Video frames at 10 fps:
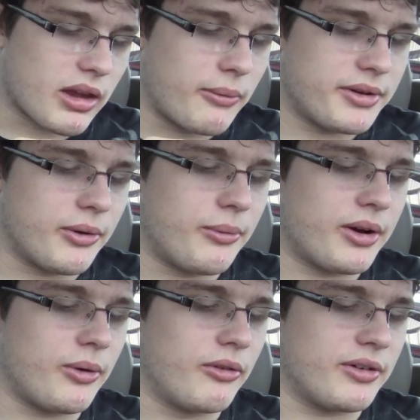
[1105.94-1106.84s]
Oh, I don't
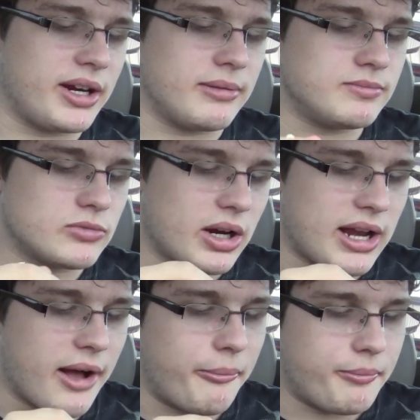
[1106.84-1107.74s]
want to overeat right
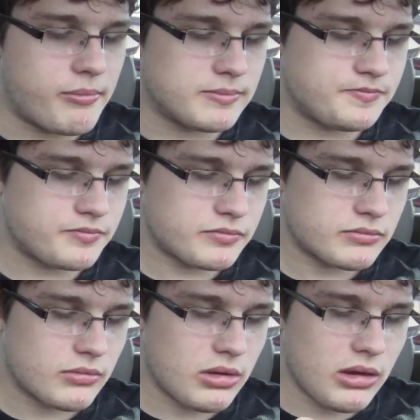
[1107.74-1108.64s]
now.
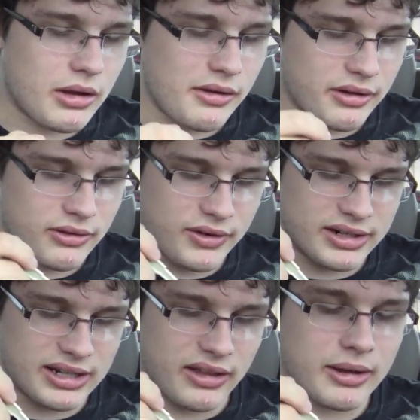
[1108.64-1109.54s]
It's a very
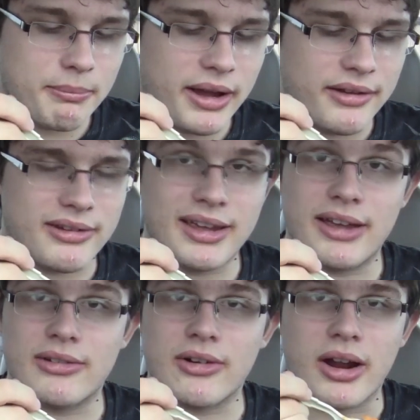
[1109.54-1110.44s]
delicate balance you
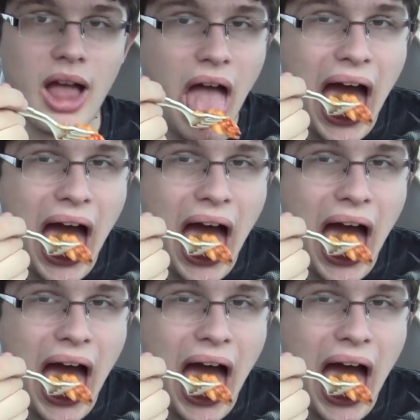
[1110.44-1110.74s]
gotta strike.